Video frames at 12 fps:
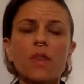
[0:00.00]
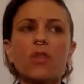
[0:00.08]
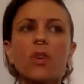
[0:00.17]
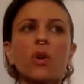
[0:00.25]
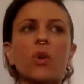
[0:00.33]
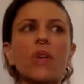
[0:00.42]

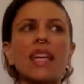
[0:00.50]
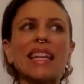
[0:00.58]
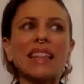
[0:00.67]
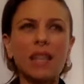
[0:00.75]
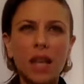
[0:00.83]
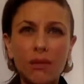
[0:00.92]
So
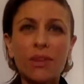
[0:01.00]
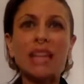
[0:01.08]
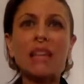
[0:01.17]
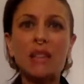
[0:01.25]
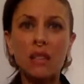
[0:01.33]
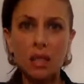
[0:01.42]
love
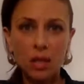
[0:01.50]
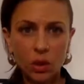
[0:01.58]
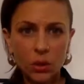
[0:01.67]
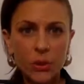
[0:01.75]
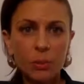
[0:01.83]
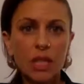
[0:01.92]
is the
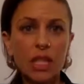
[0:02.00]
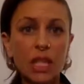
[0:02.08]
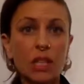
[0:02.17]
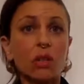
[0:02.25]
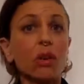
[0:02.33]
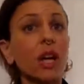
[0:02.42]
ultimate
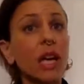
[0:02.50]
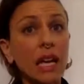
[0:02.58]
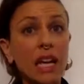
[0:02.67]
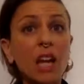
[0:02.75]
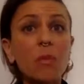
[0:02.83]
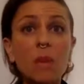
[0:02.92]
healer.
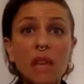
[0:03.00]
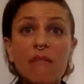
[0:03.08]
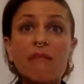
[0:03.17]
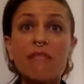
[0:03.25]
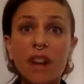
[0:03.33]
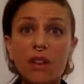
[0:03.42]
It can be
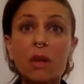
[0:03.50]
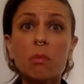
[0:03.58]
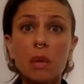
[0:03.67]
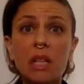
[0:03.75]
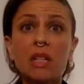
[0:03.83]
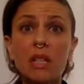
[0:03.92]
a very
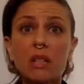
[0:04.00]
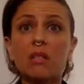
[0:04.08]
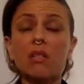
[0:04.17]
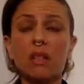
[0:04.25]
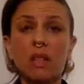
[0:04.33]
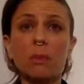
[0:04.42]
big
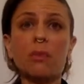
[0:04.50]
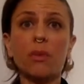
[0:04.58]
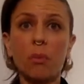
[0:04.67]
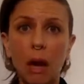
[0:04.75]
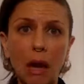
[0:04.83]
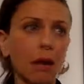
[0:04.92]
deal to leap
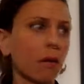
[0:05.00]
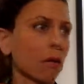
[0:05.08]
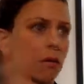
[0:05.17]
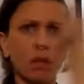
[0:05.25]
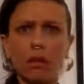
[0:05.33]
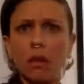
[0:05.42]
from
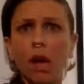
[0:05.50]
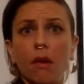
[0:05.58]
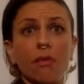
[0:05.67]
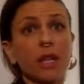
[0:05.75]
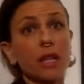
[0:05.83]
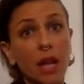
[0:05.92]
anger to
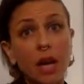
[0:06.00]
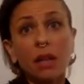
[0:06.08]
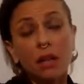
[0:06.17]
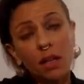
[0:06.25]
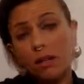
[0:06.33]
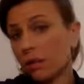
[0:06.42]
love.
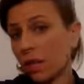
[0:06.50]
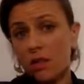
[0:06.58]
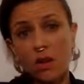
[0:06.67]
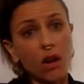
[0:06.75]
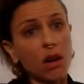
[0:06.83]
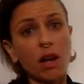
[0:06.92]

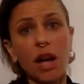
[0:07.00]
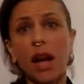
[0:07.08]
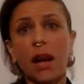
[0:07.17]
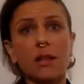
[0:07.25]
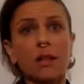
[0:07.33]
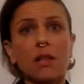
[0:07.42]
That's a hard
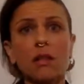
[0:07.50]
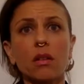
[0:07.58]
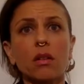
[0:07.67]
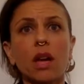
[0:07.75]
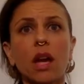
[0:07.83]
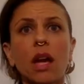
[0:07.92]
ask,
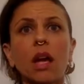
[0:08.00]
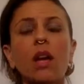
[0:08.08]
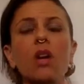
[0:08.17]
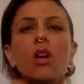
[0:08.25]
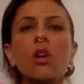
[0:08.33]
okay?